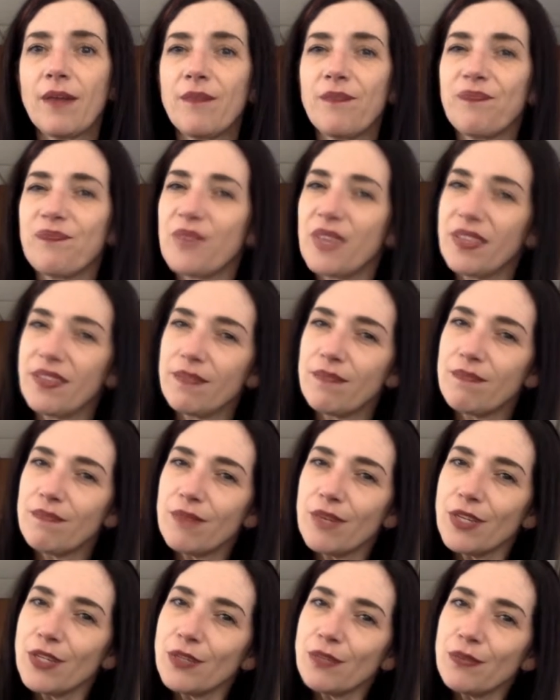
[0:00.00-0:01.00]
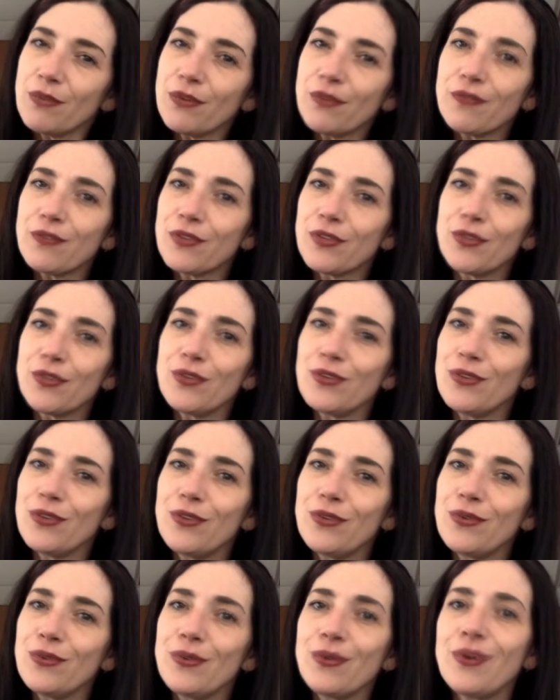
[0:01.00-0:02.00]
It's much more of a
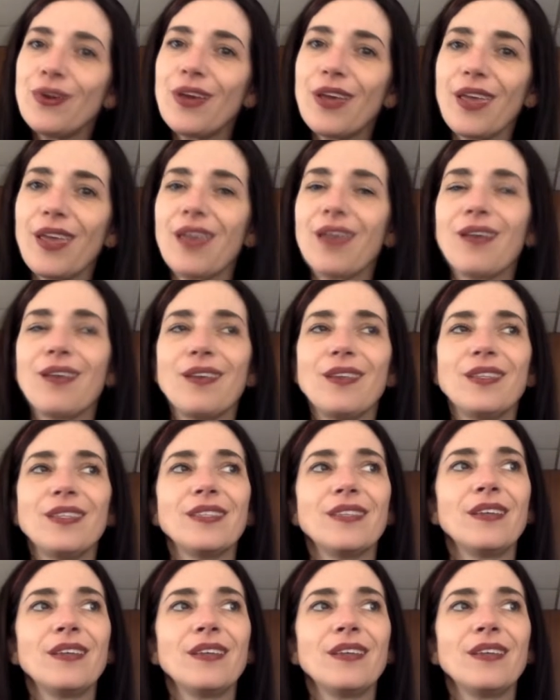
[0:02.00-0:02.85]
new and